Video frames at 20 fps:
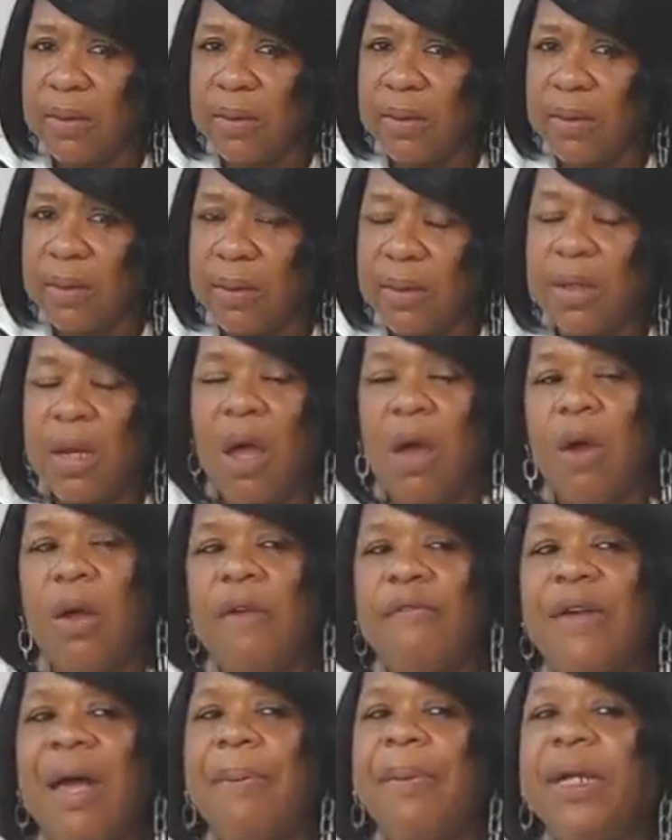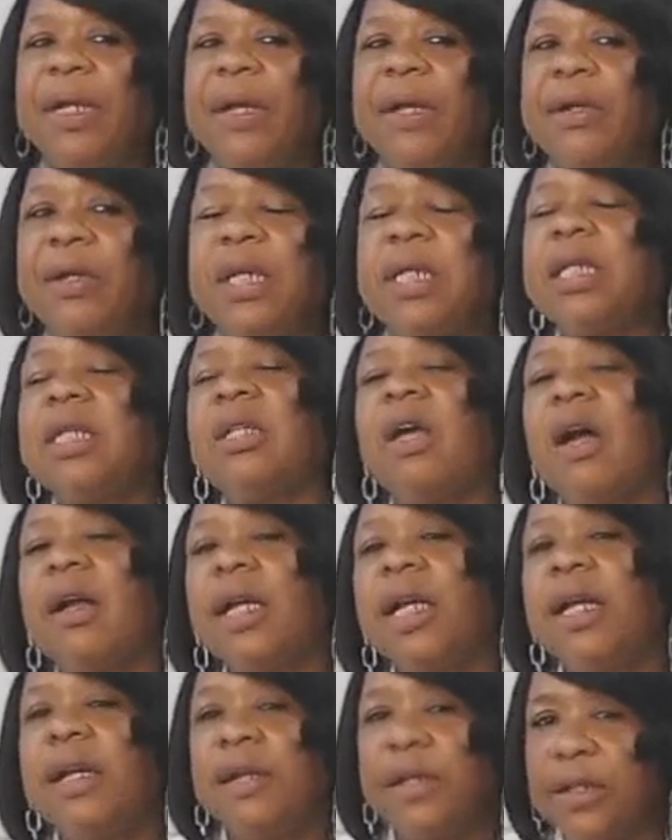No, if I'm in here, you need to talk
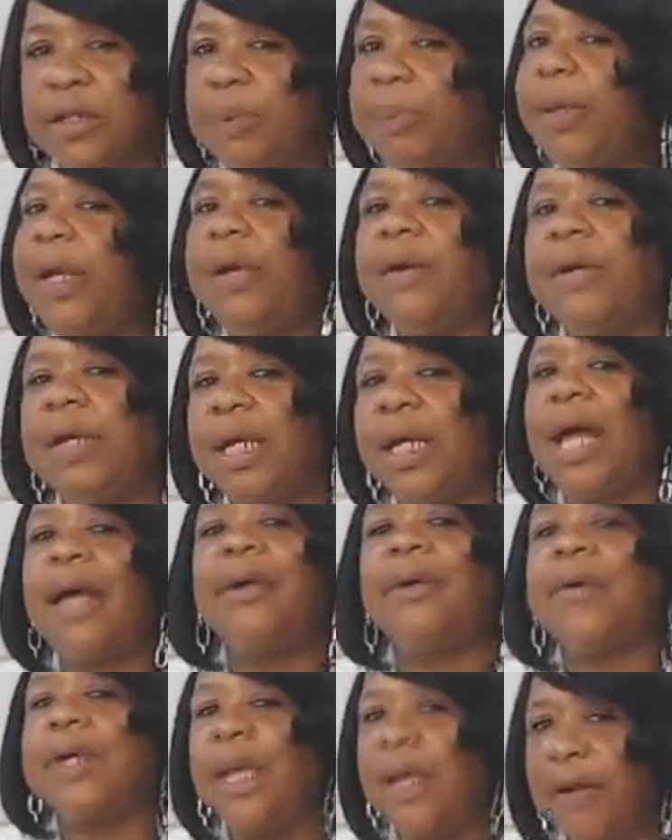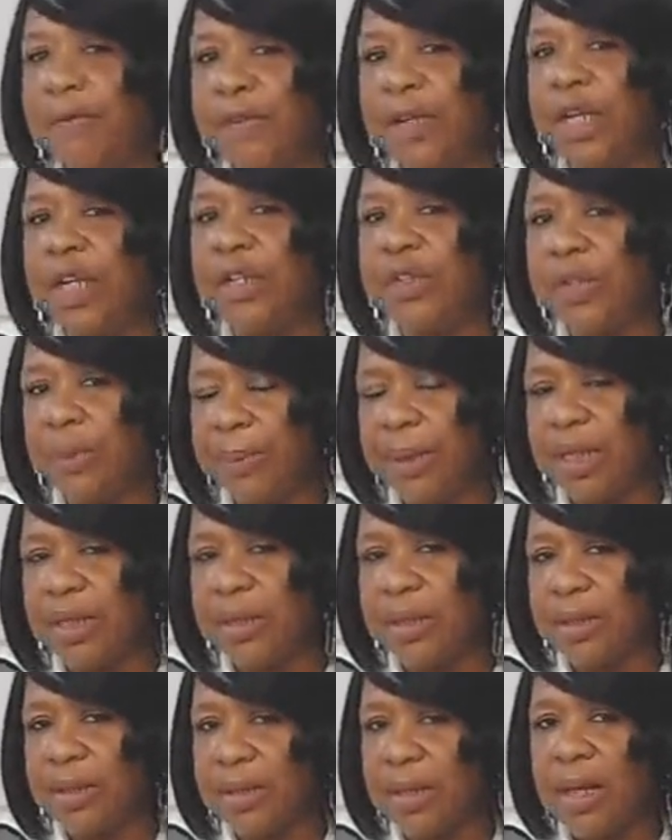English, period. I don't care if it is your
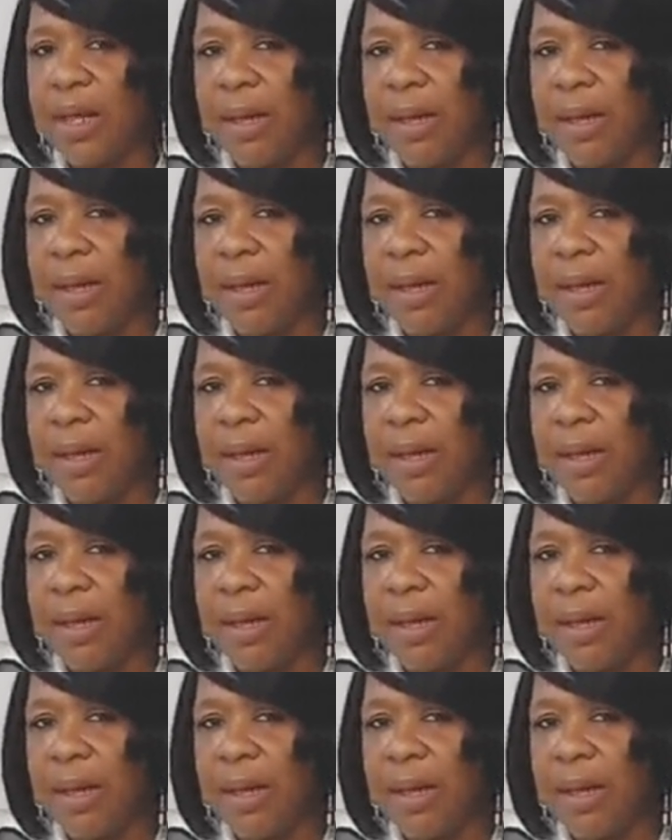business.